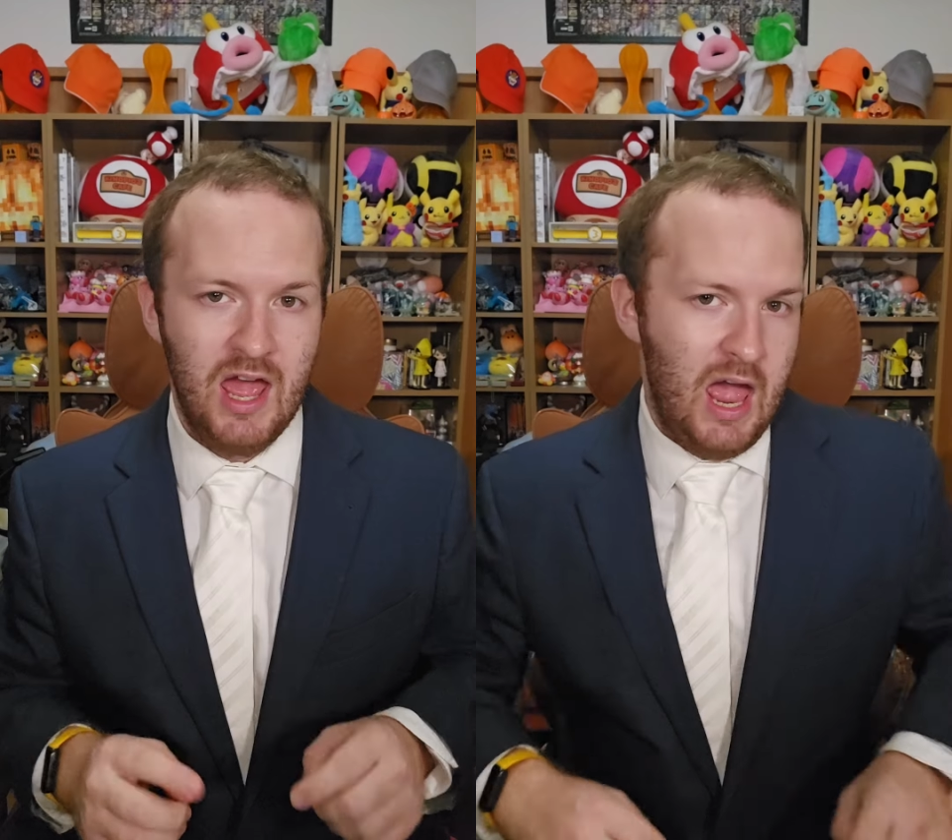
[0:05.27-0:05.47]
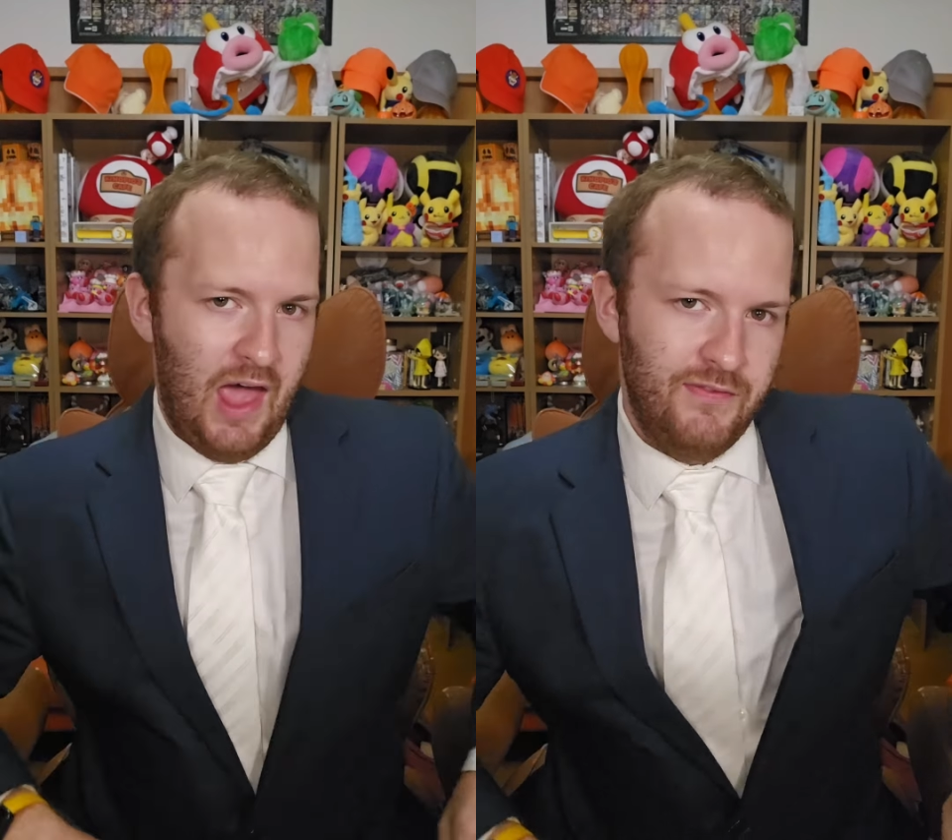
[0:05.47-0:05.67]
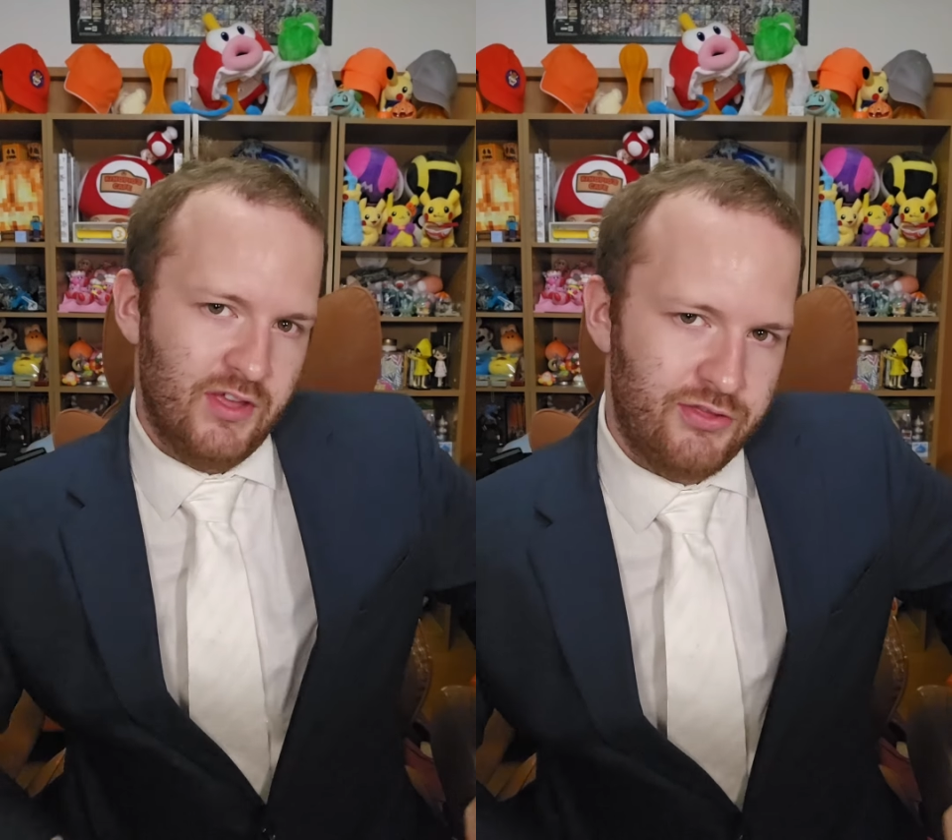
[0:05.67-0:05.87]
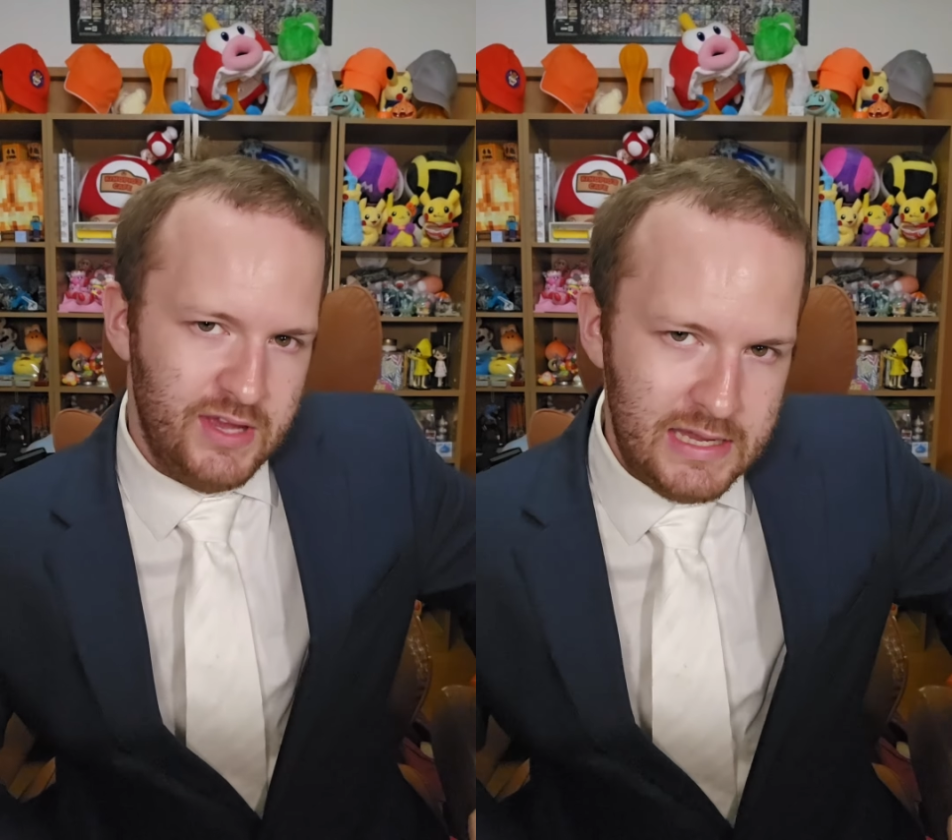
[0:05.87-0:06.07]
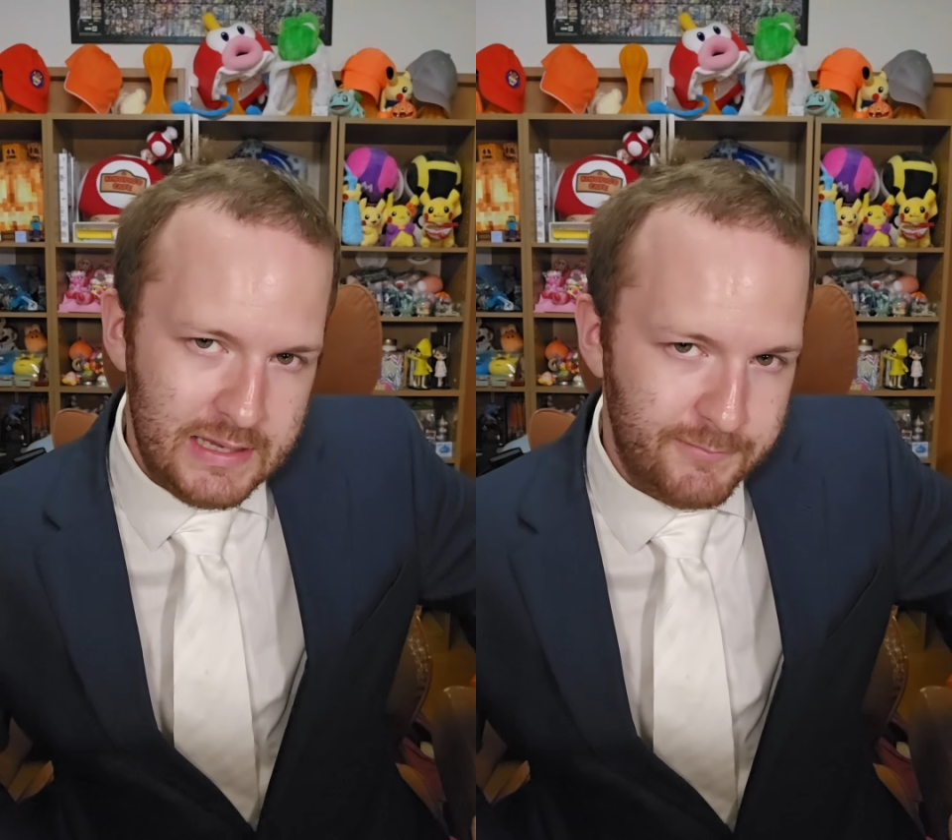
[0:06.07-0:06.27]
And the
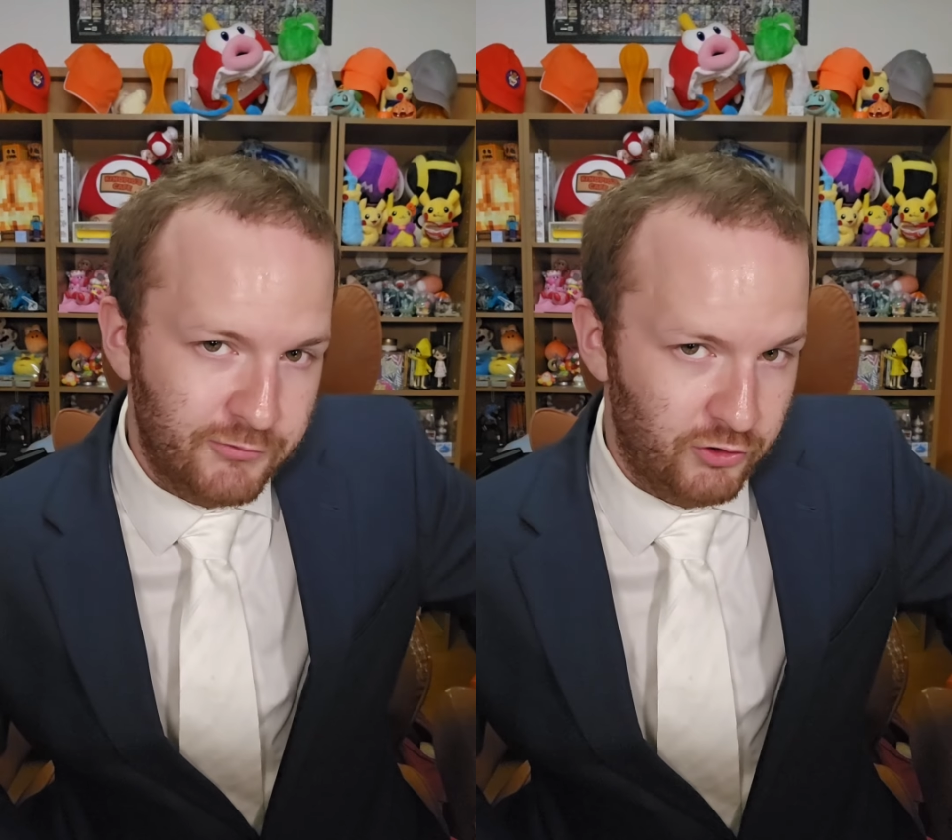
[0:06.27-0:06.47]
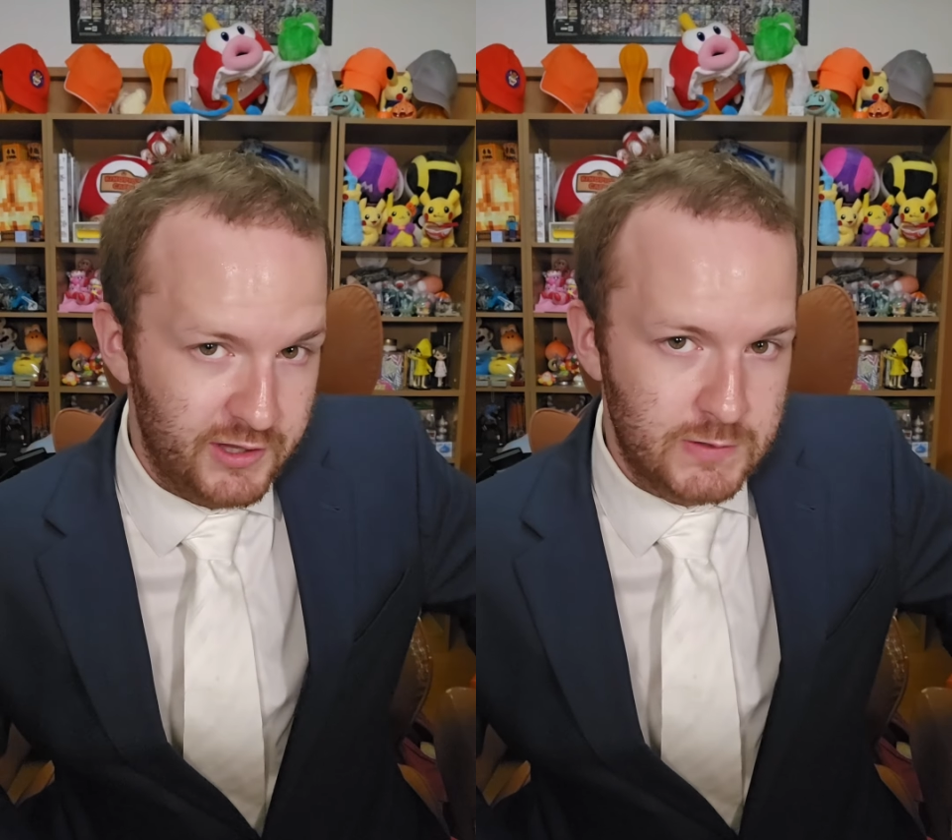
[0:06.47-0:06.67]
theme for this